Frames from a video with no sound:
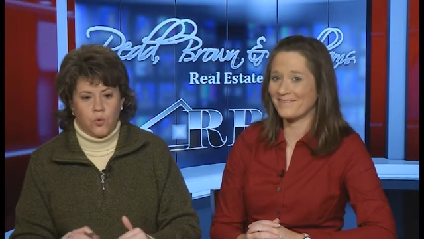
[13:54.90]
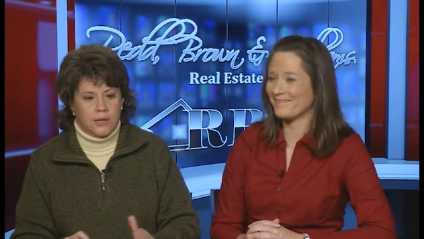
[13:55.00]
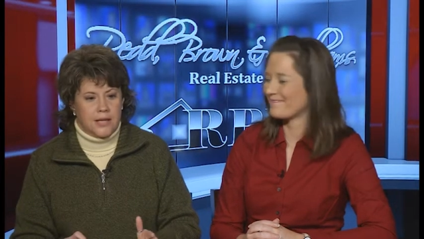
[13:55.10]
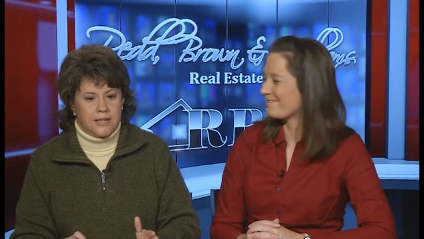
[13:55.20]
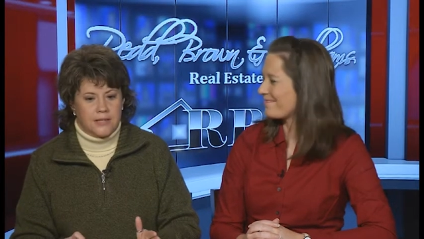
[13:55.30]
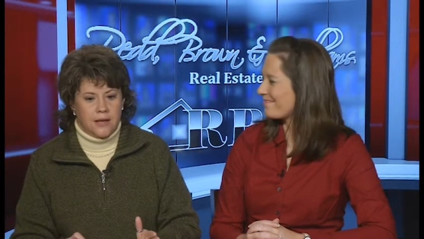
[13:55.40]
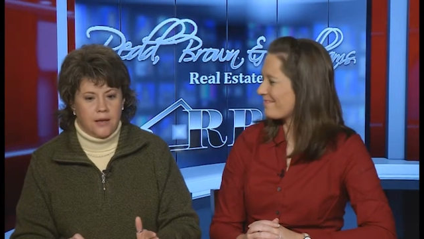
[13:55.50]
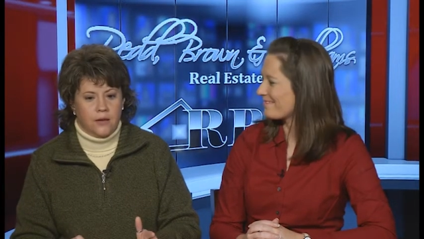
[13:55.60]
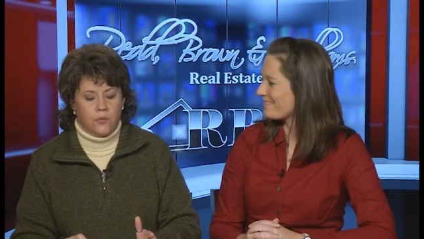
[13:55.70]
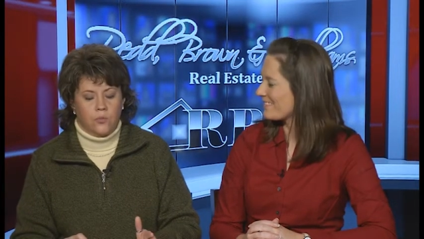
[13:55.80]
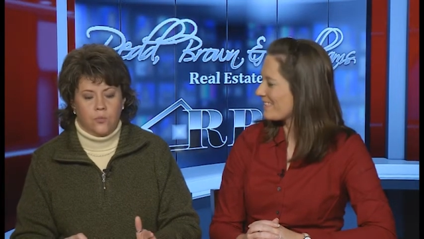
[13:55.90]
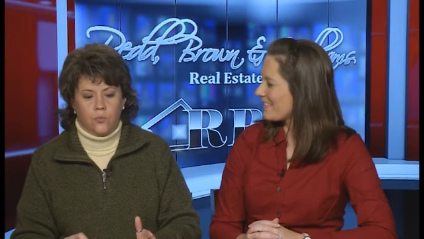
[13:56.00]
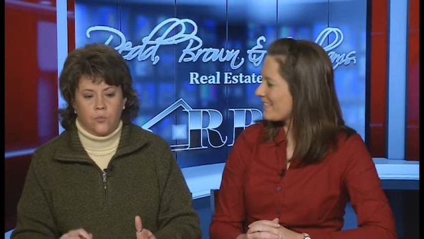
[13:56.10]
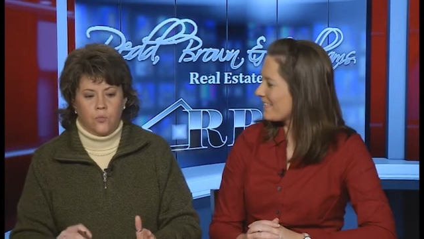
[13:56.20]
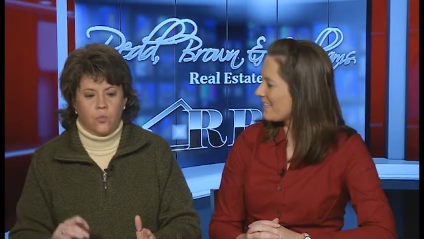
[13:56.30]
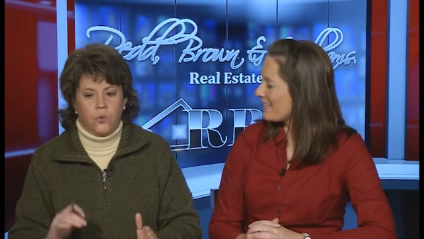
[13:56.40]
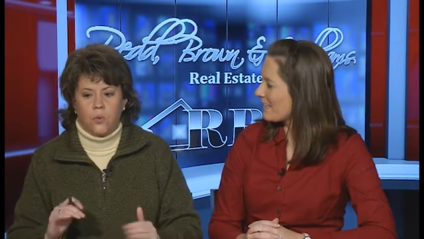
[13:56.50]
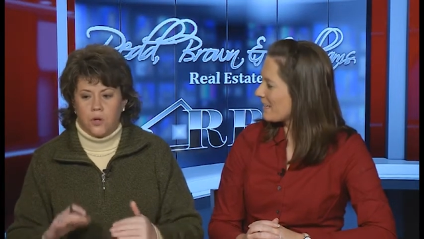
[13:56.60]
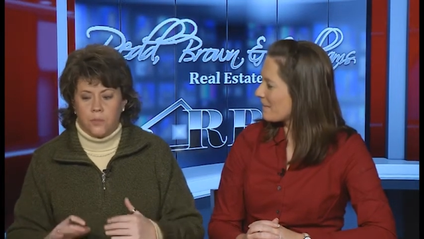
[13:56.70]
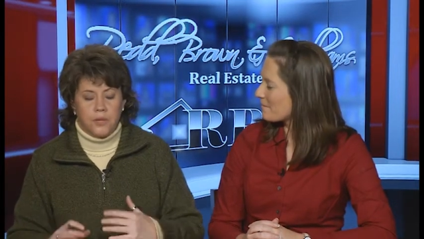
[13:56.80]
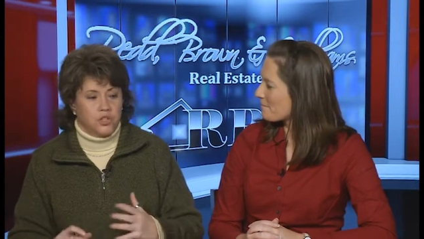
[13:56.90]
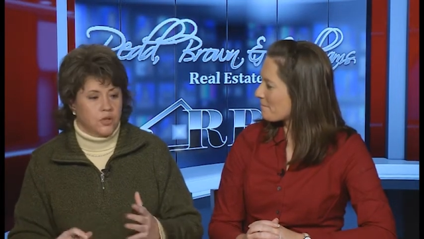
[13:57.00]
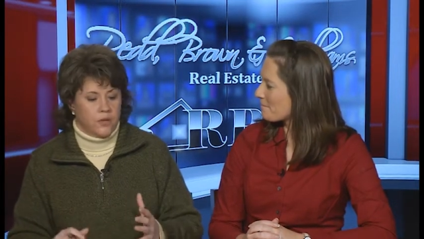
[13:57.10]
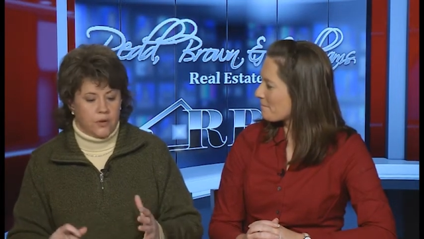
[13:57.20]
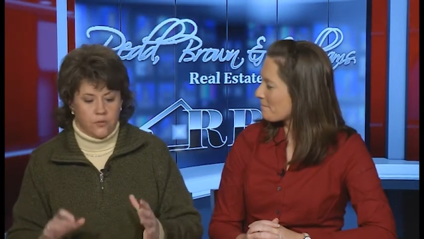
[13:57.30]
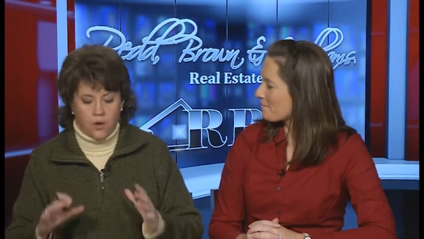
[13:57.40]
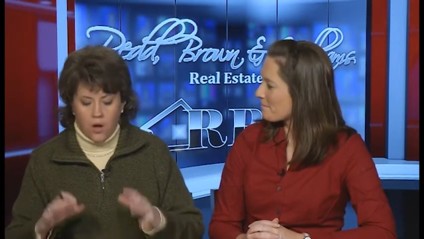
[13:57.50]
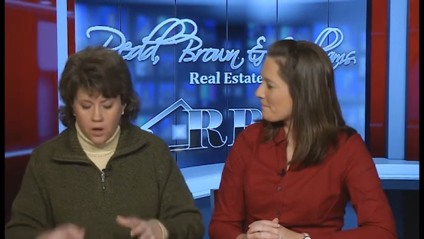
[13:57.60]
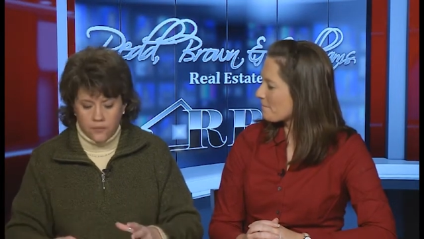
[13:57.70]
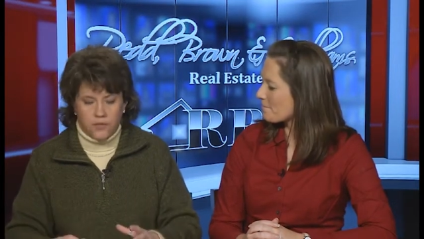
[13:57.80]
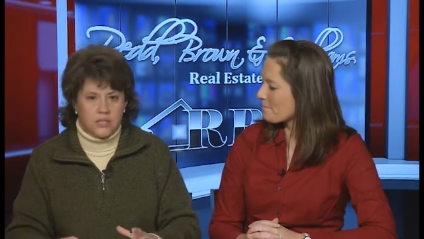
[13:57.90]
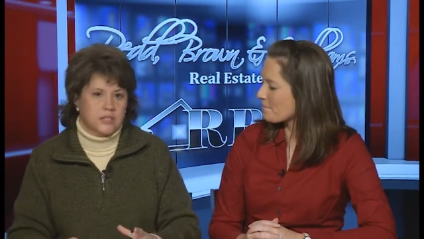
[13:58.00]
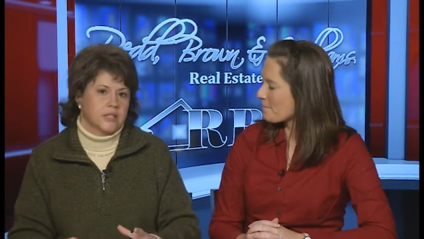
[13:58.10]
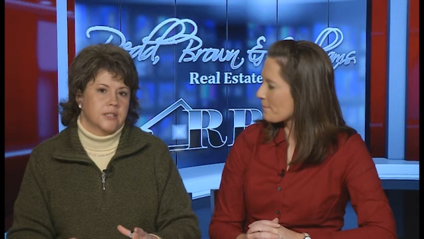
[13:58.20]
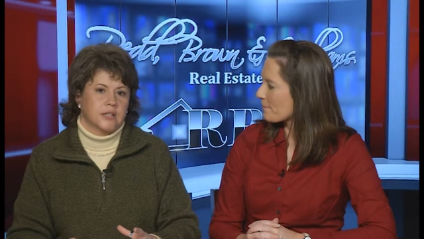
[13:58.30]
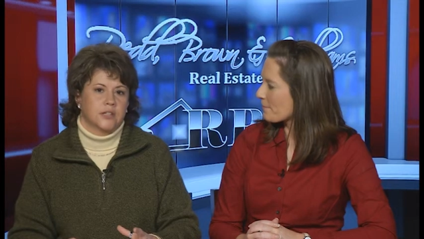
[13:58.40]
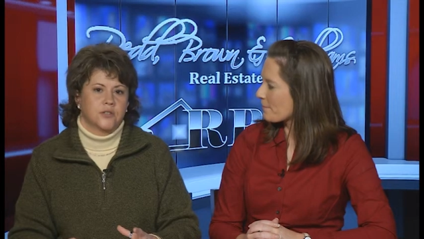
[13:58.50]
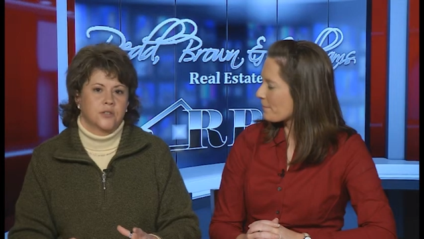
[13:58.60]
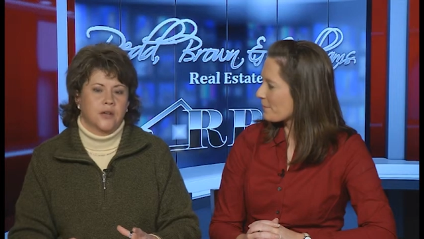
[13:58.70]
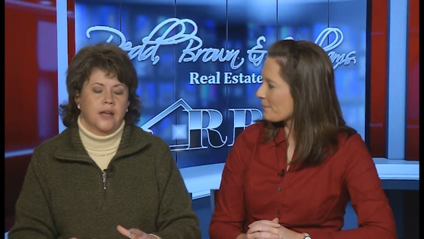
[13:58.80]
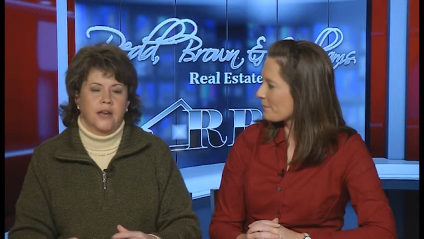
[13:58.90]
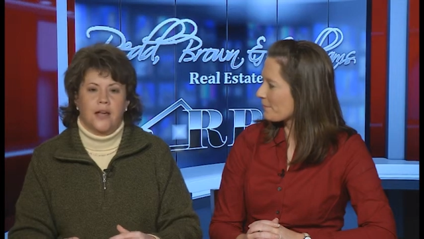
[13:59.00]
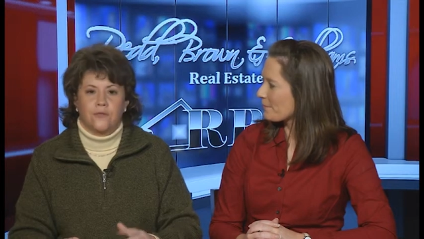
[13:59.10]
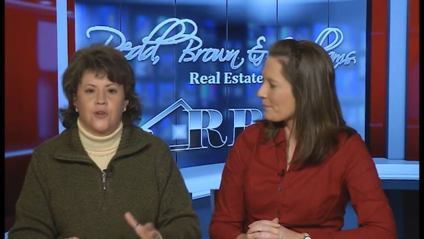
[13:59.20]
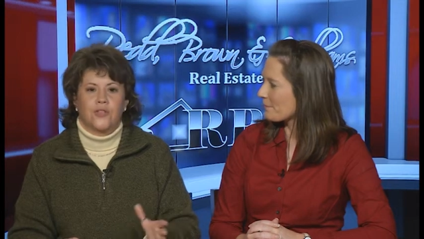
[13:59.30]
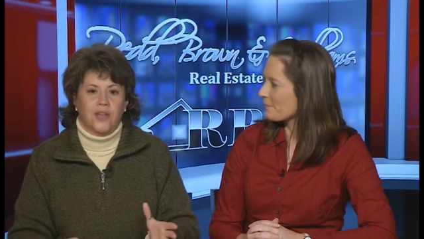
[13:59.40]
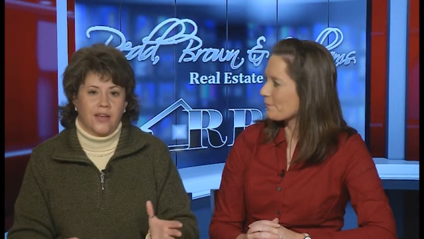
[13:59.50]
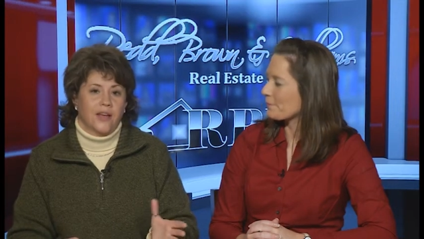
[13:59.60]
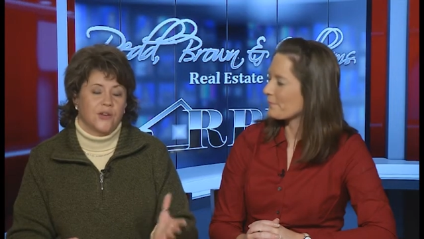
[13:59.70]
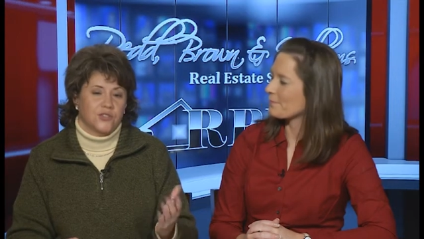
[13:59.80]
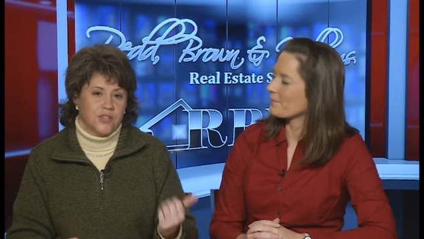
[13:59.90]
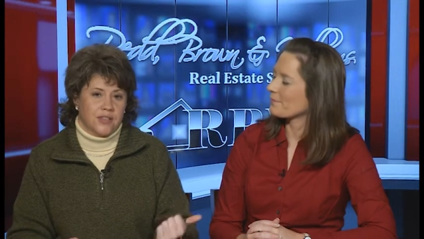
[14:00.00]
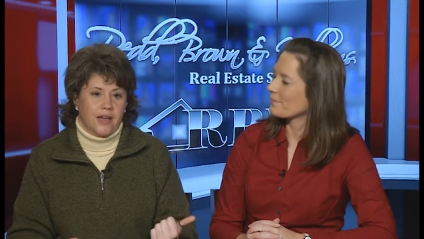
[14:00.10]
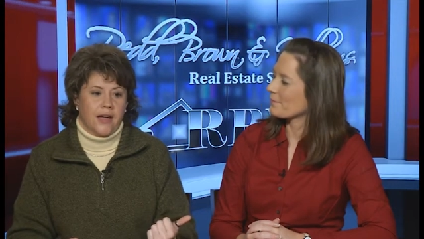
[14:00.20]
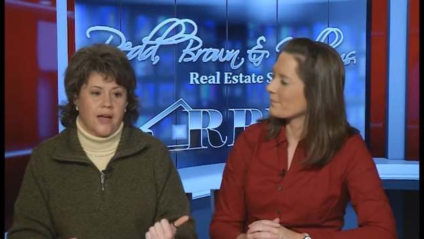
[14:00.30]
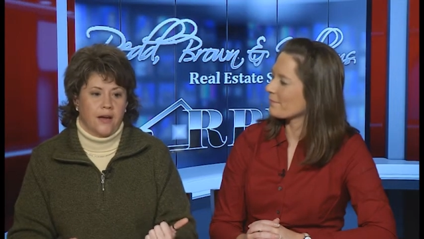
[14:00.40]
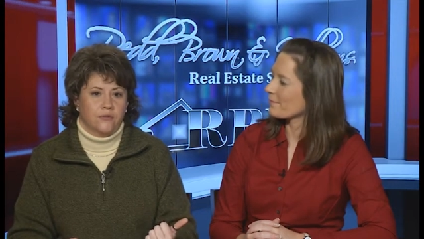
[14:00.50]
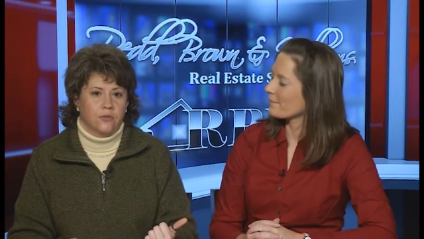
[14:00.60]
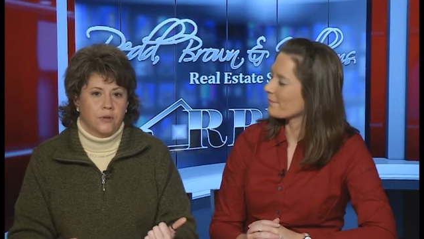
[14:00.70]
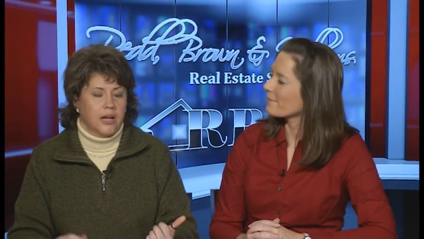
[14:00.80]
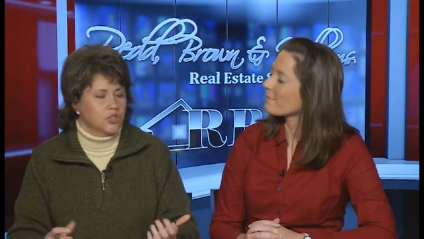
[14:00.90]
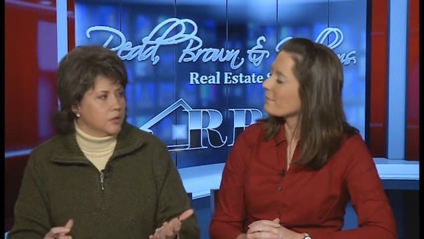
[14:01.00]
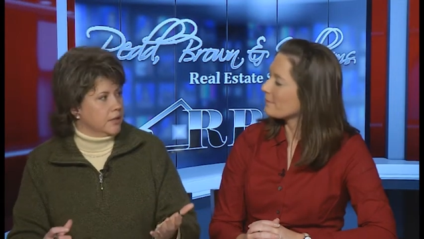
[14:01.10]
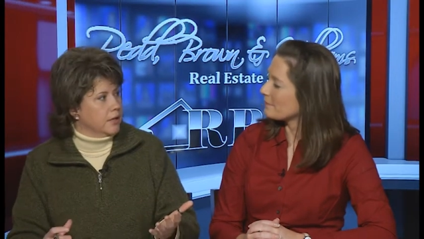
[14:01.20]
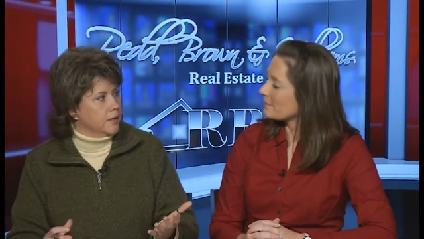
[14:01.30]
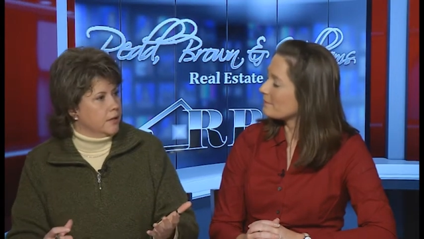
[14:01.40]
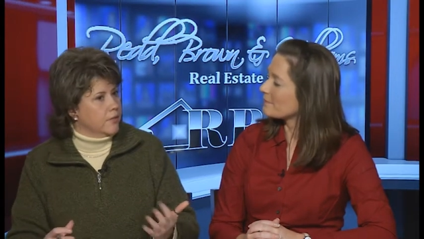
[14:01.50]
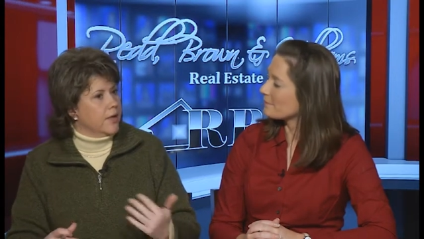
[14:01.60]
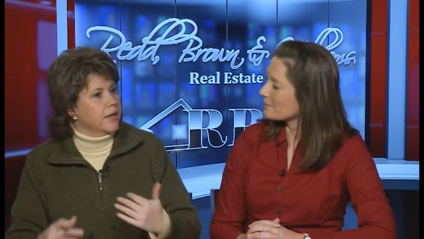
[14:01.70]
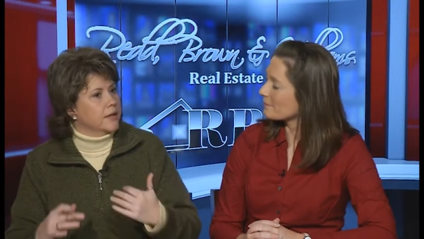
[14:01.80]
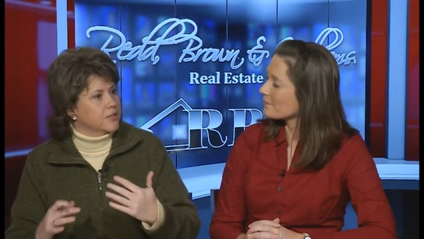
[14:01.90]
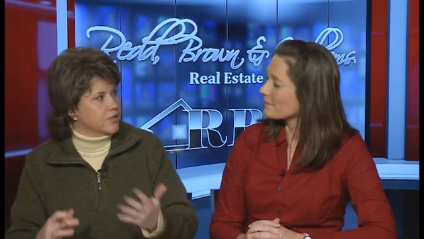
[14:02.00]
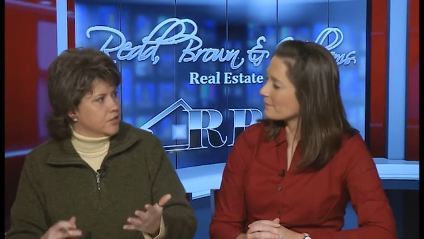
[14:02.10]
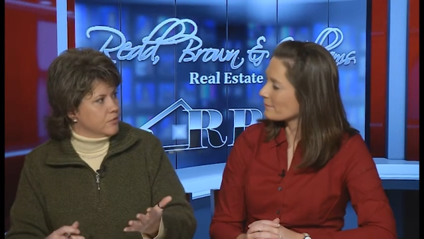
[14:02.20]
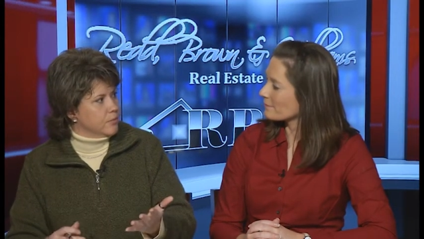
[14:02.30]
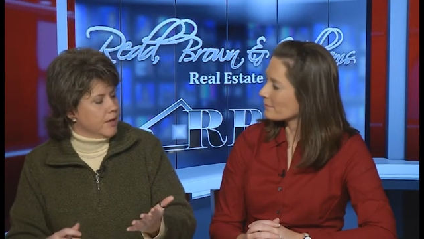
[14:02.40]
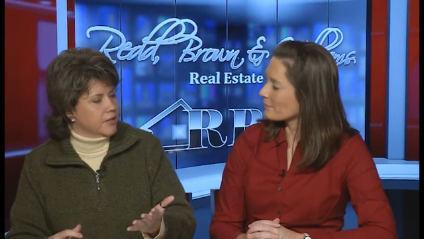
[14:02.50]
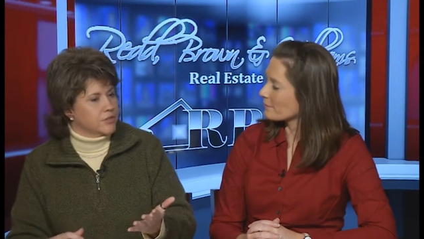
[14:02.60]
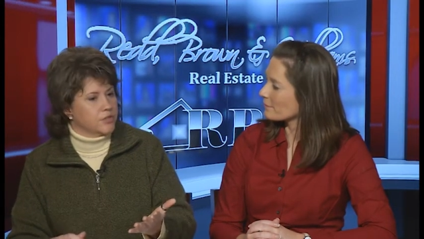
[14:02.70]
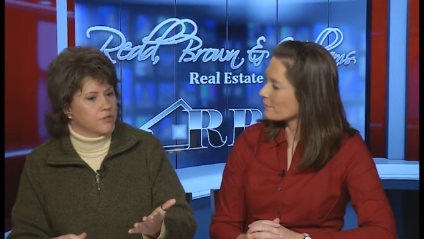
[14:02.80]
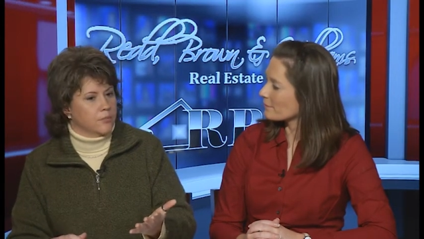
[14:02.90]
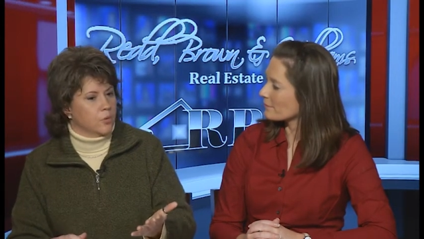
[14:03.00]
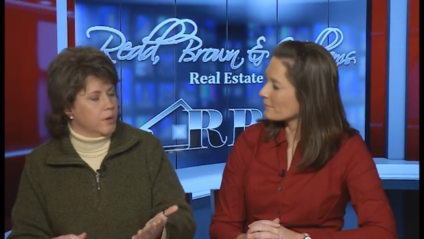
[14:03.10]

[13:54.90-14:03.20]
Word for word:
Speaker 1: one last thing, we want to mention that all of these listings and everything else that they have, actually, they can access from access from your